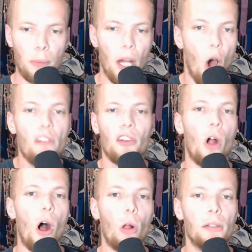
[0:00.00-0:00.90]
But
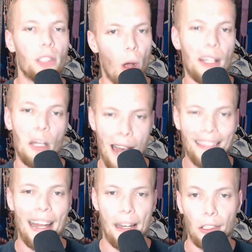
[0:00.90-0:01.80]
overall, talking
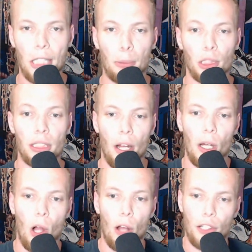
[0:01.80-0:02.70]
about that interception
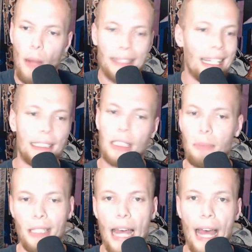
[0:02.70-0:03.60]
Derek Carr threw, I think
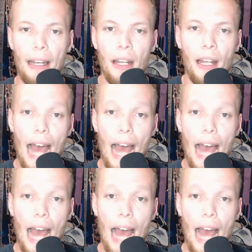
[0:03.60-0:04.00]
something that